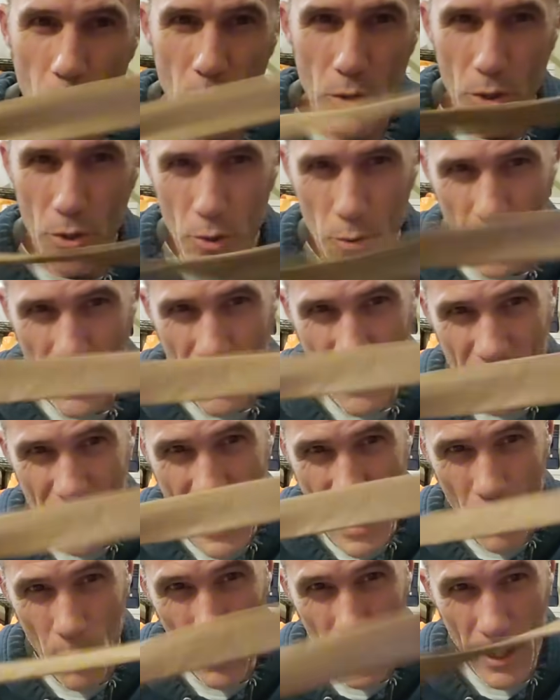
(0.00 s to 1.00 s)
to do it
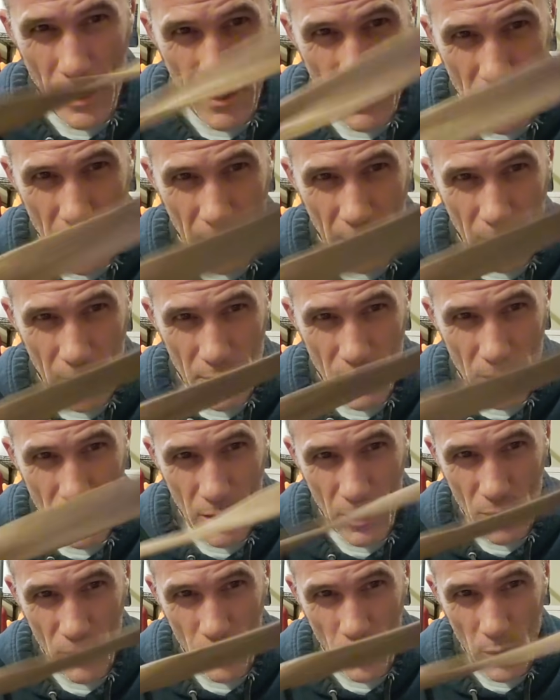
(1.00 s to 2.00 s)
that way, you take a
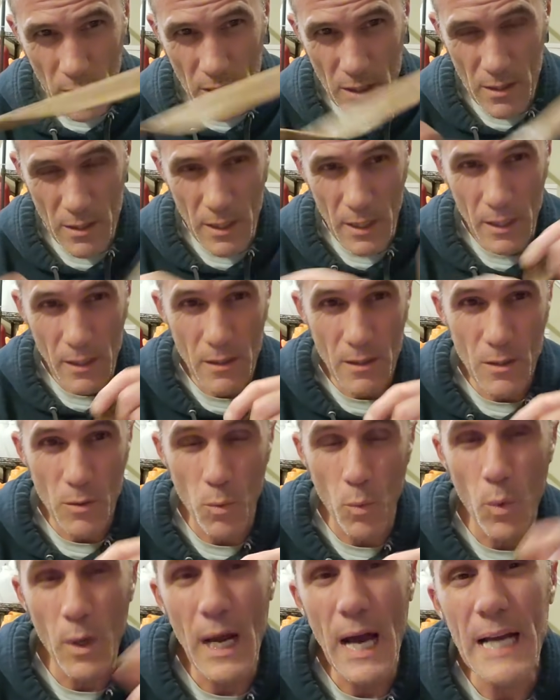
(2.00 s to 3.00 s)
646.
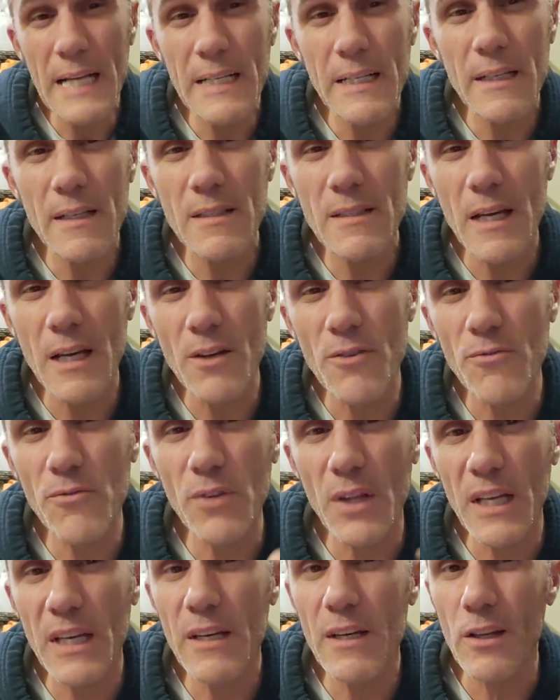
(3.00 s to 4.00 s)
What I did is I
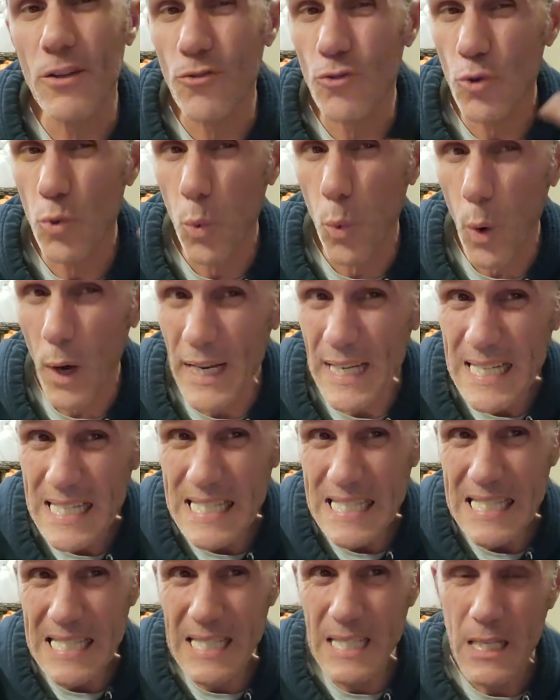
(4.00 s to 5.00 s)
inflated it
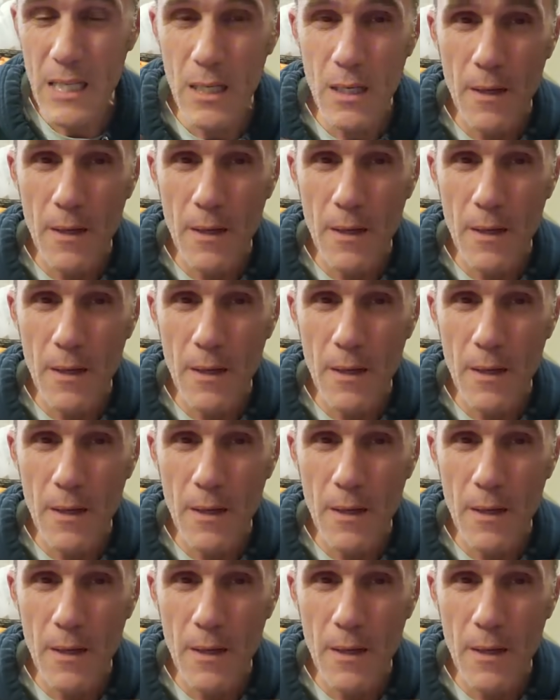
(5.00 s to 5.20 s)
twice.